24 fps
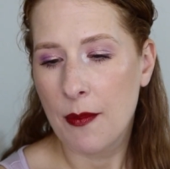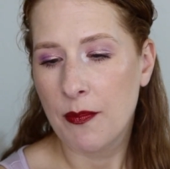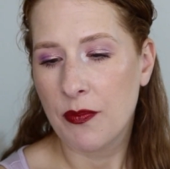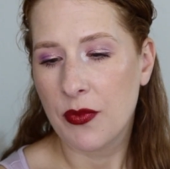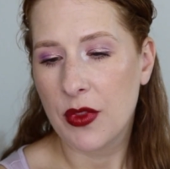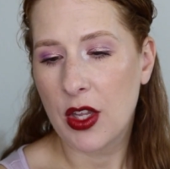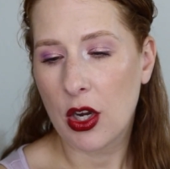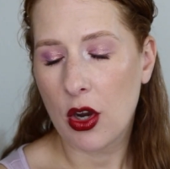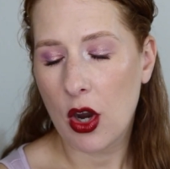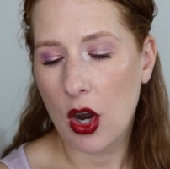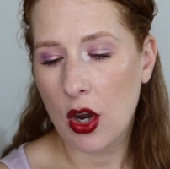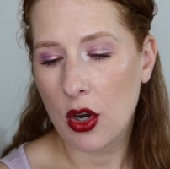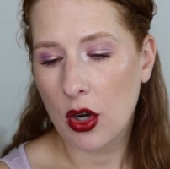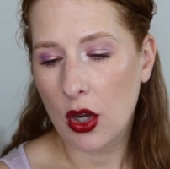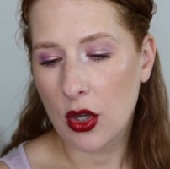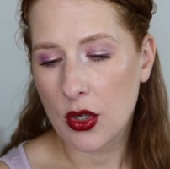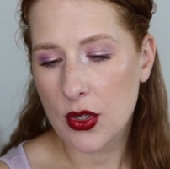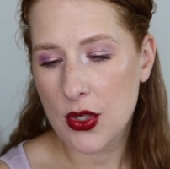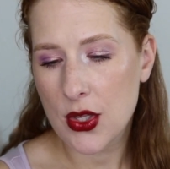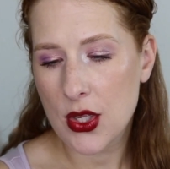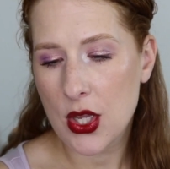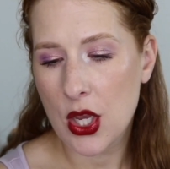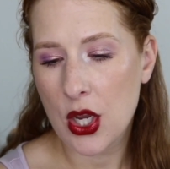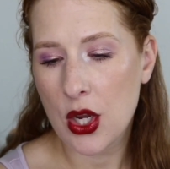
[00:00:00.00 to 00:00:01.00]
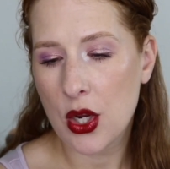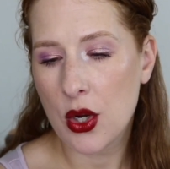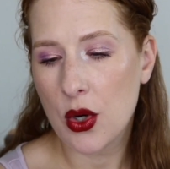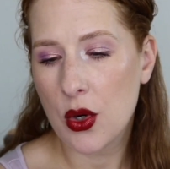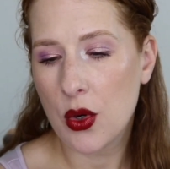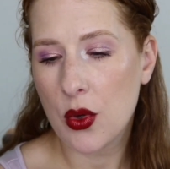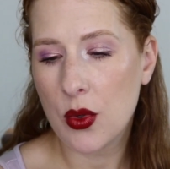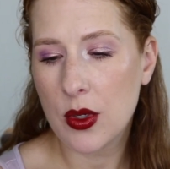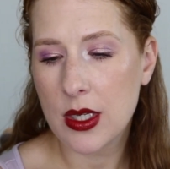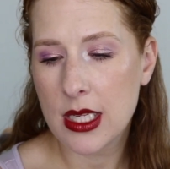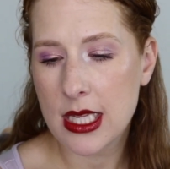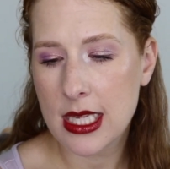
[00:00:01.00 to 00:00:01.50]
There are
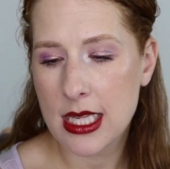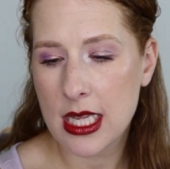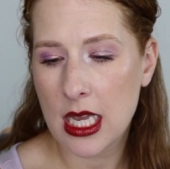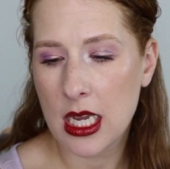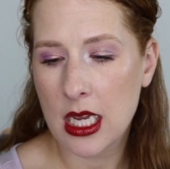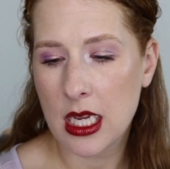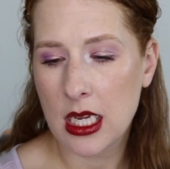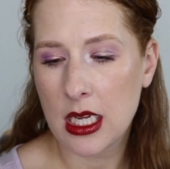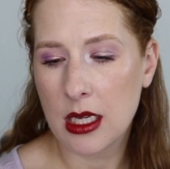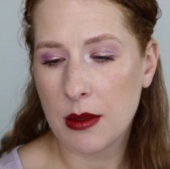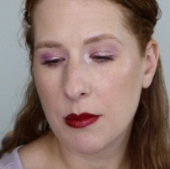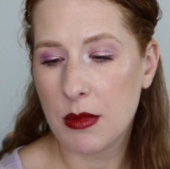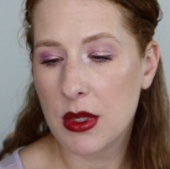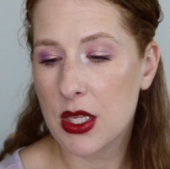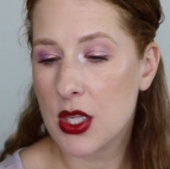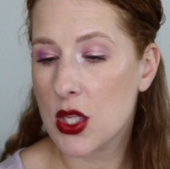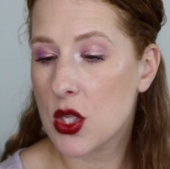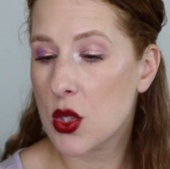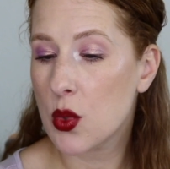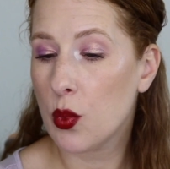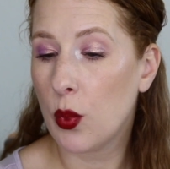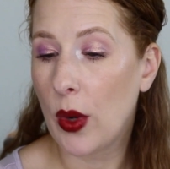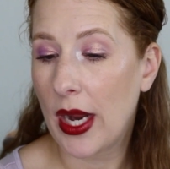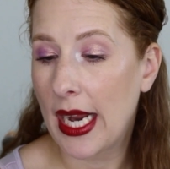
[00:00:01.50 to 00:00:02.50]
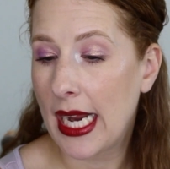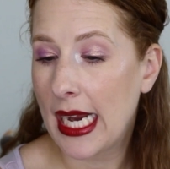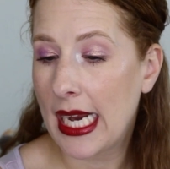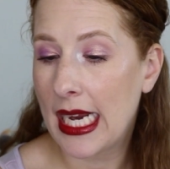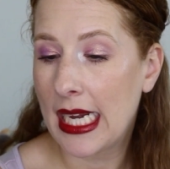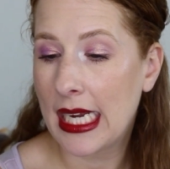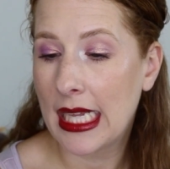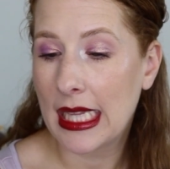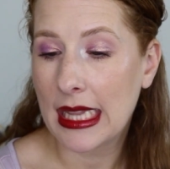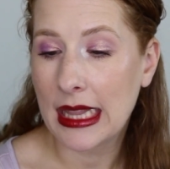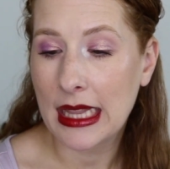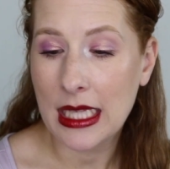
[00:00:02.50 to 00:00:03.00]
also some suede
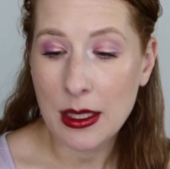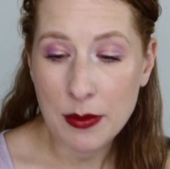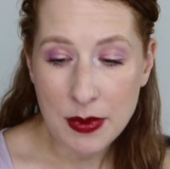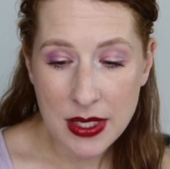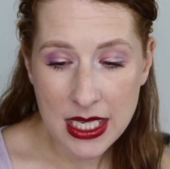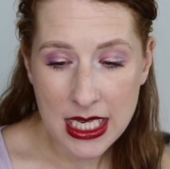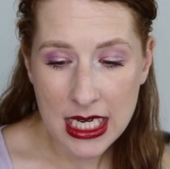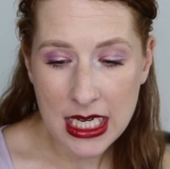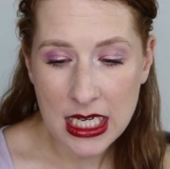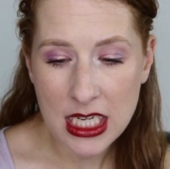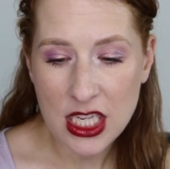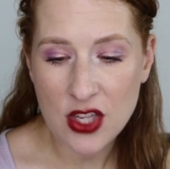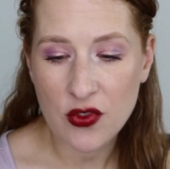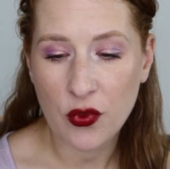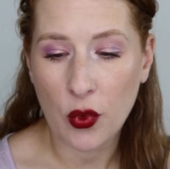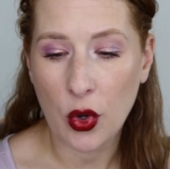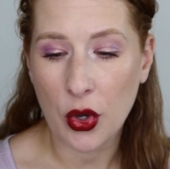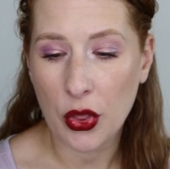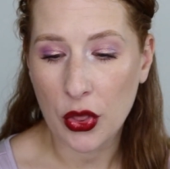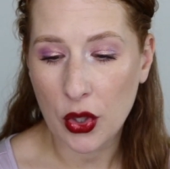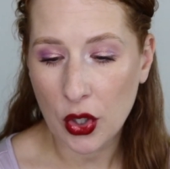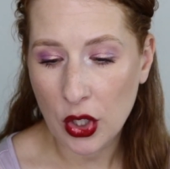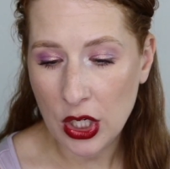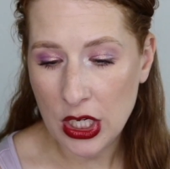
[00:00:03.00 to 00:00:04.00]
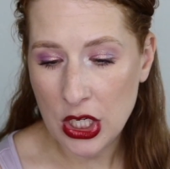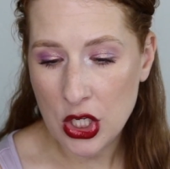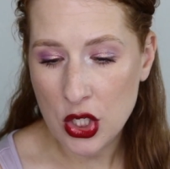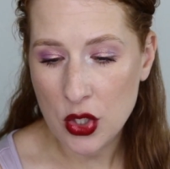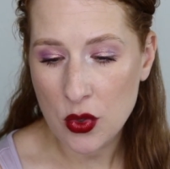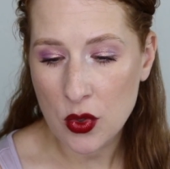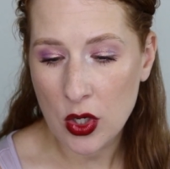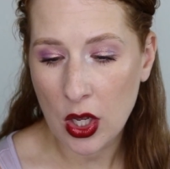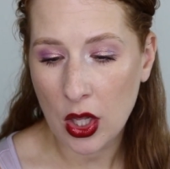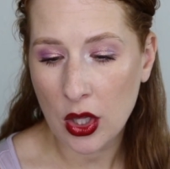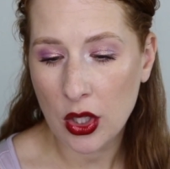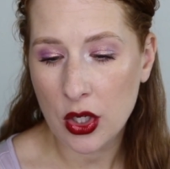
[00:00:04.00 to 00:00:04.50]
lipsticks for
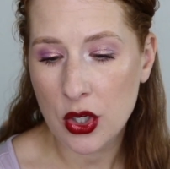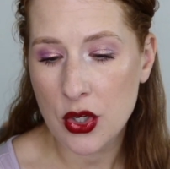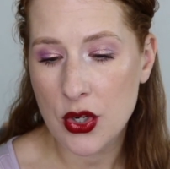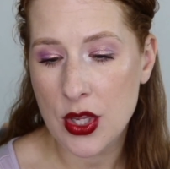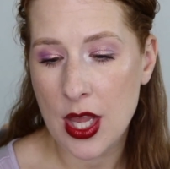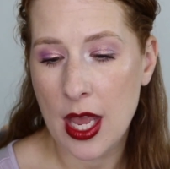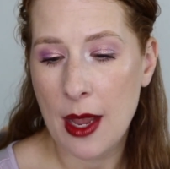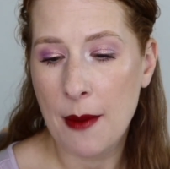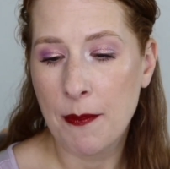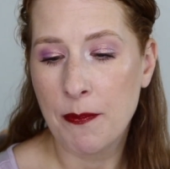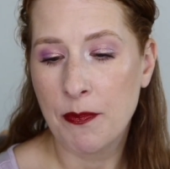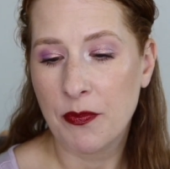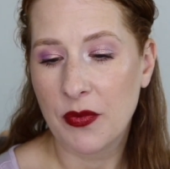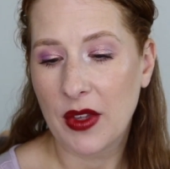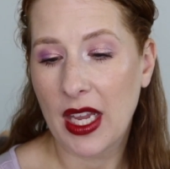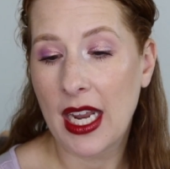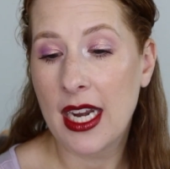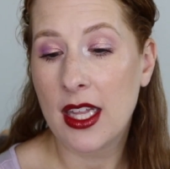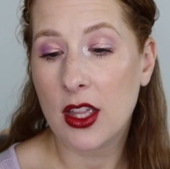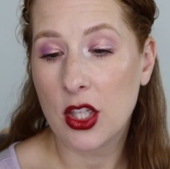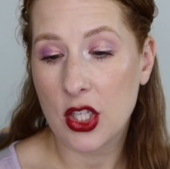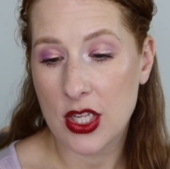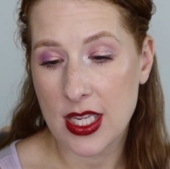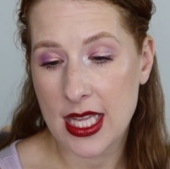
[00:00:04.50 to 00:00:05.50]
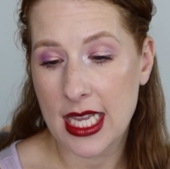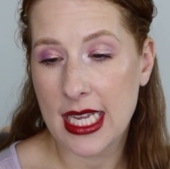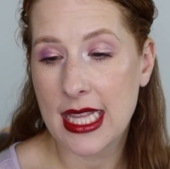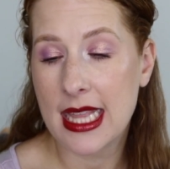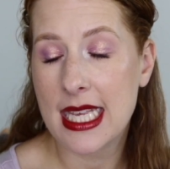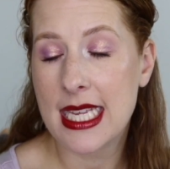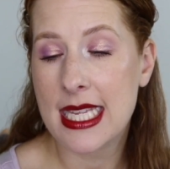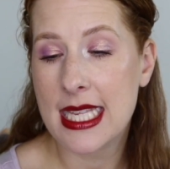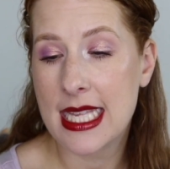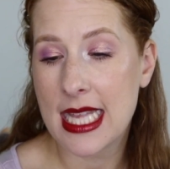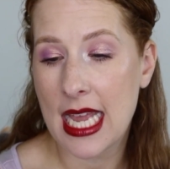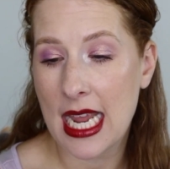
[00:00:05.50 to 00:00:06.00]
$32 and it looks like the
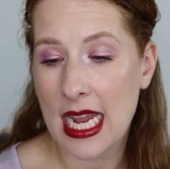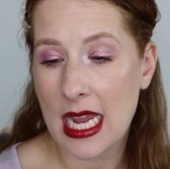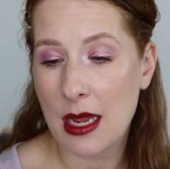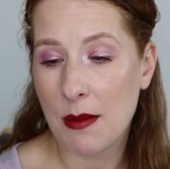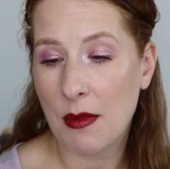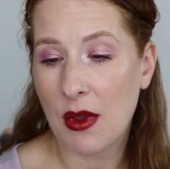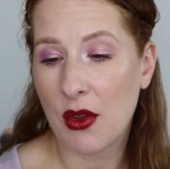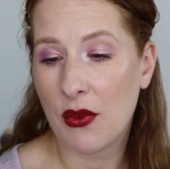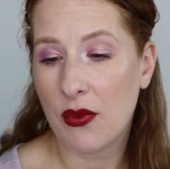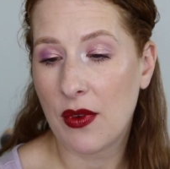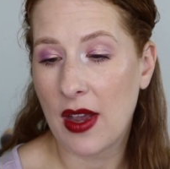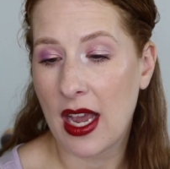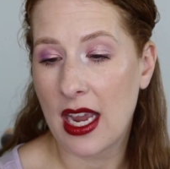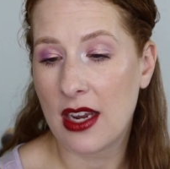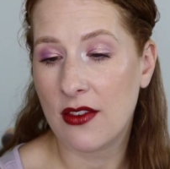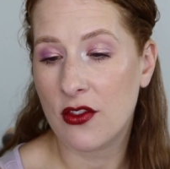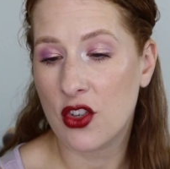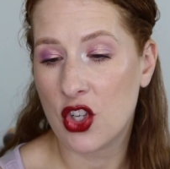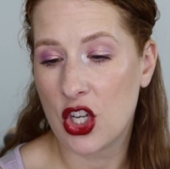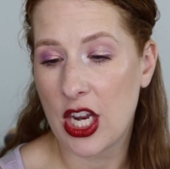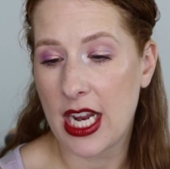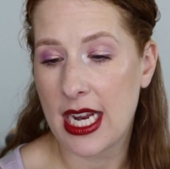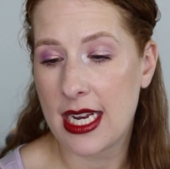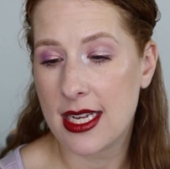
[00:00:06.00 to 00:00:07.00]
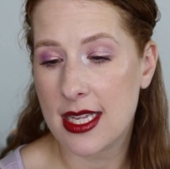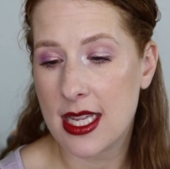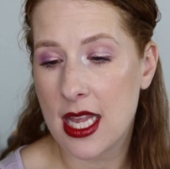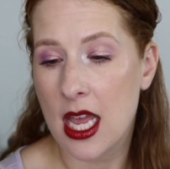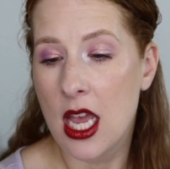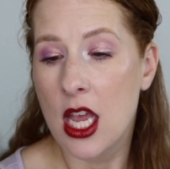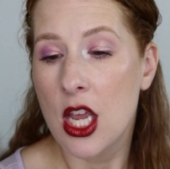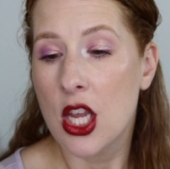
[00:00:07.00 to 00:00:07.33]
same five shades.